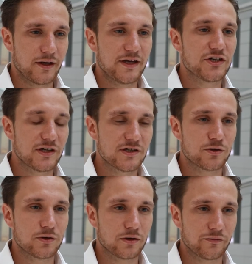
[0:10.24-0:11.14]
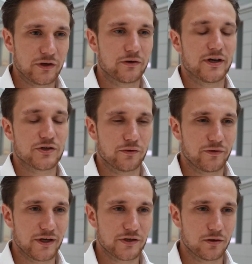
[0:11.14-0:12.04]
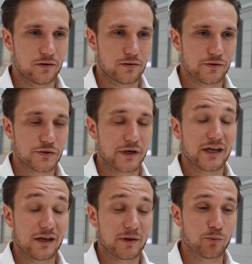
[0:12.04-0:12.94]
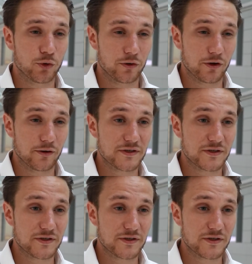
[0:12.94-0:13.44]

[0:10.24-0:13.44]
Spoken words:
Asia Institute of International Financial Law, also academic board of